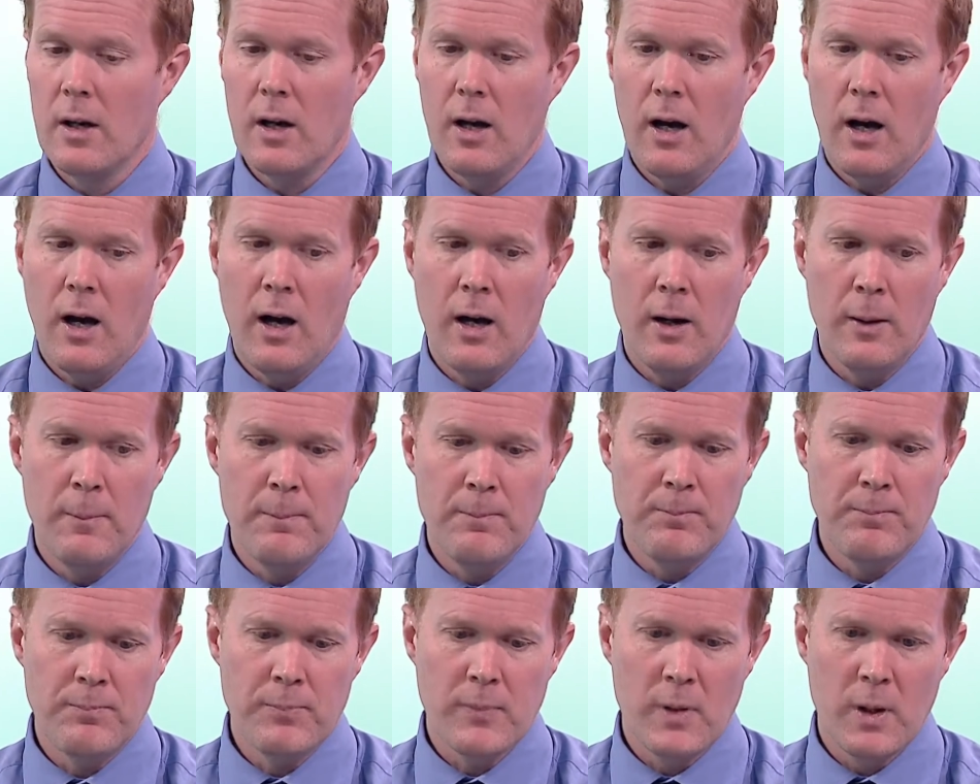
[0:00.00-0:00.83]

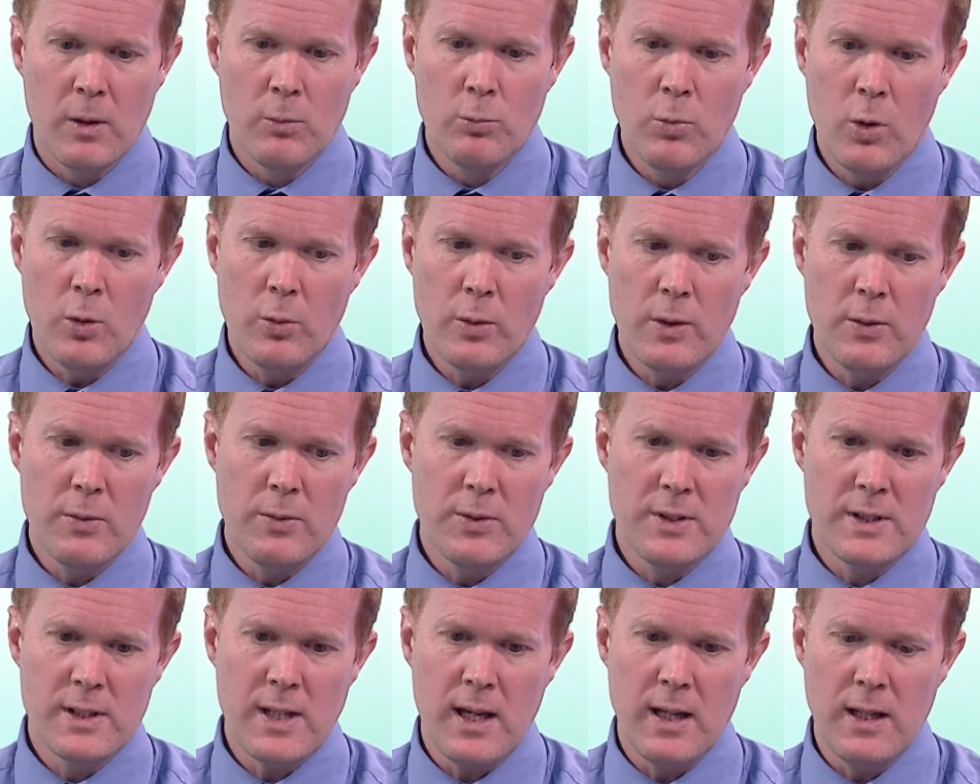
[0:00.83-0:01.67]
And what we would
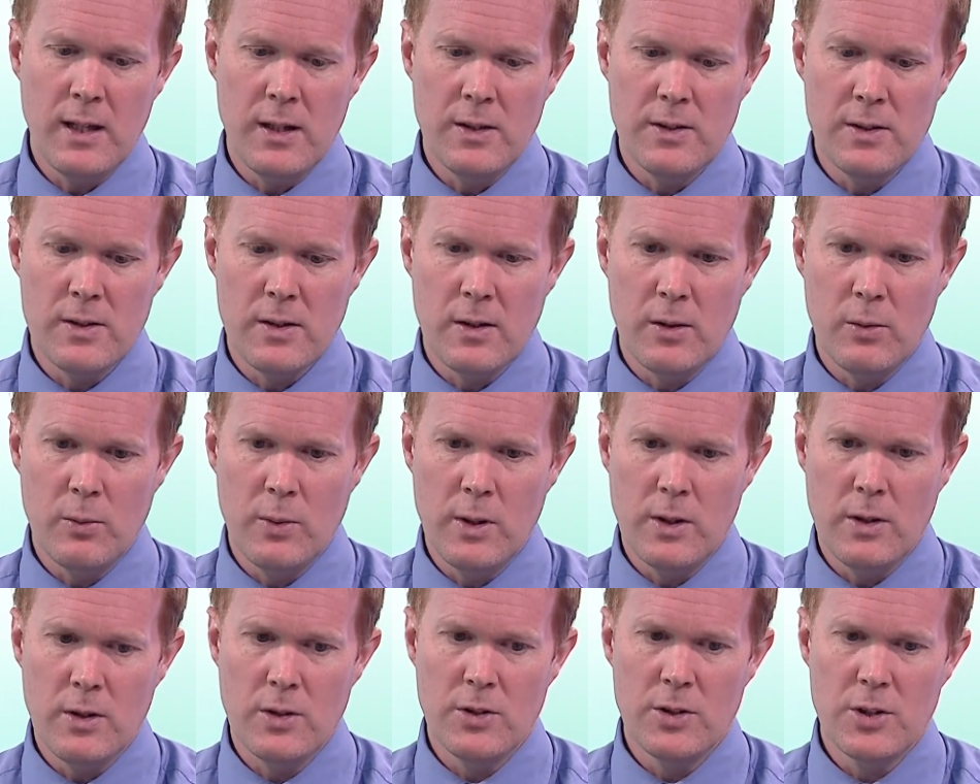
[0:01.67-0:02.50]
say is that we
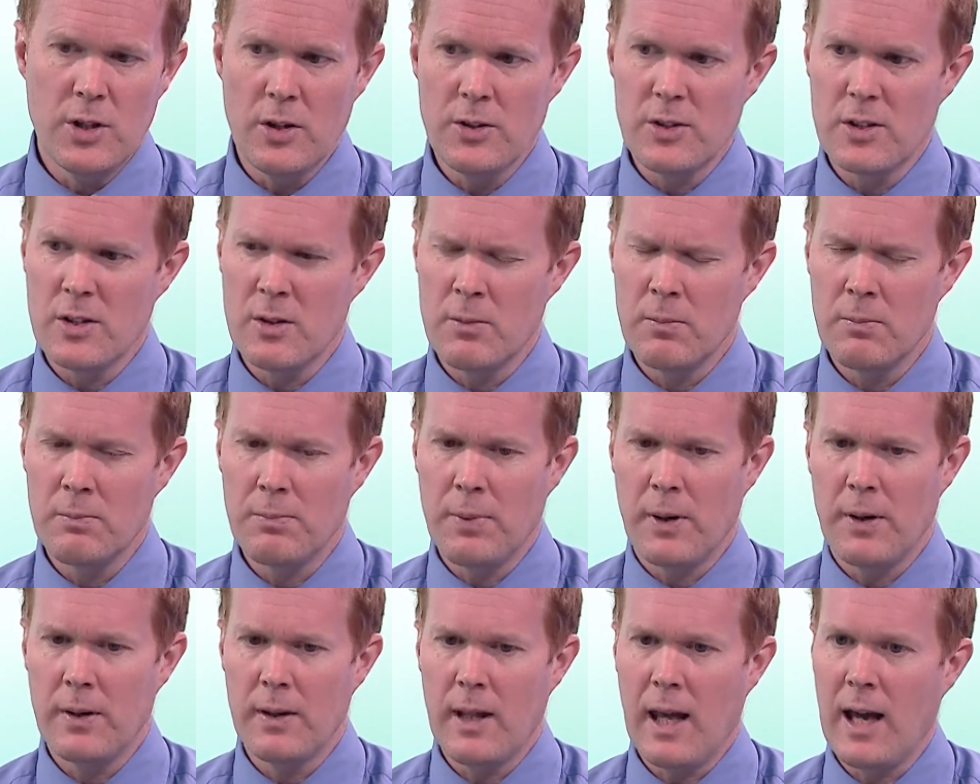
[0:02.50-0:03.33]
could judge them
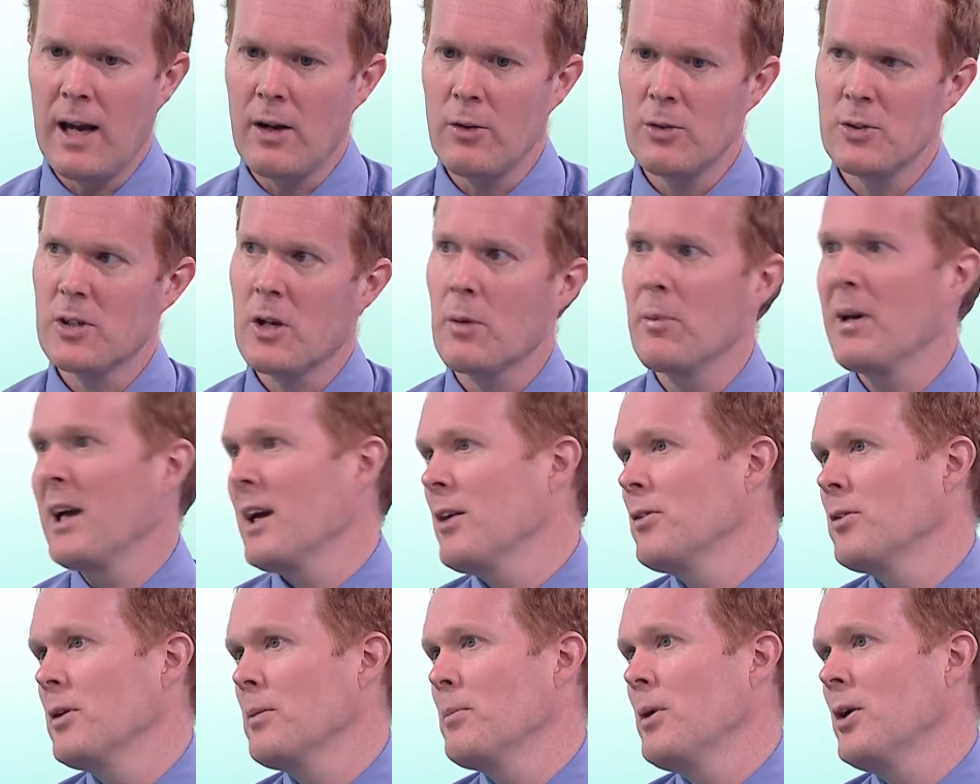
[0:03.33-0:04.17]
by the errors coming out
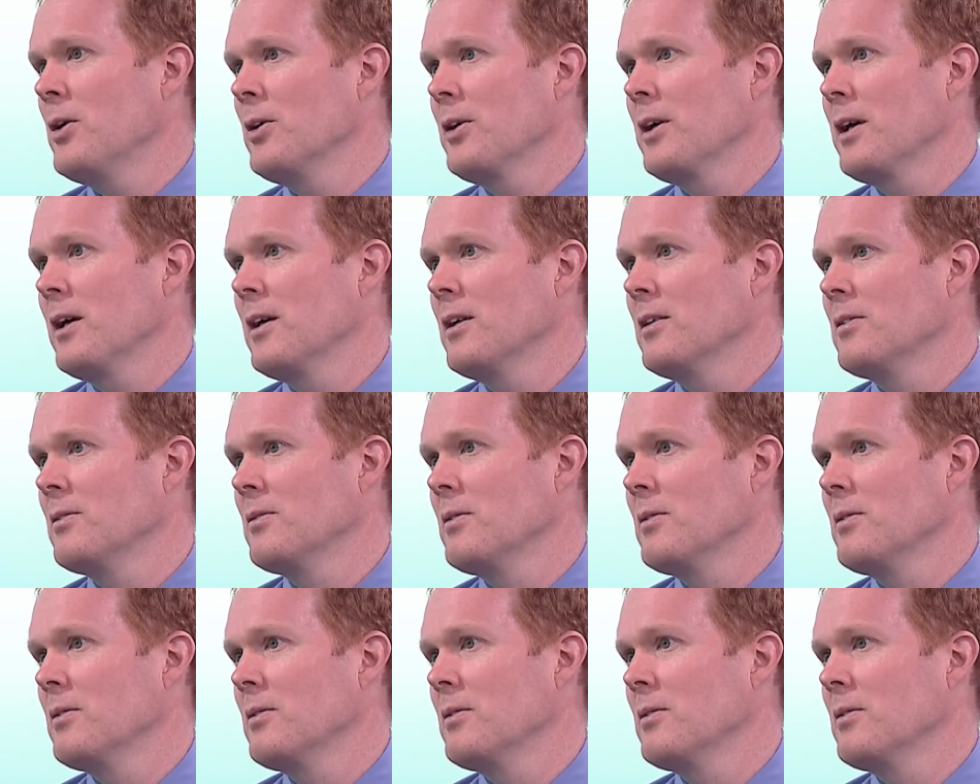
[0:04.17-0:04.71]
in the market.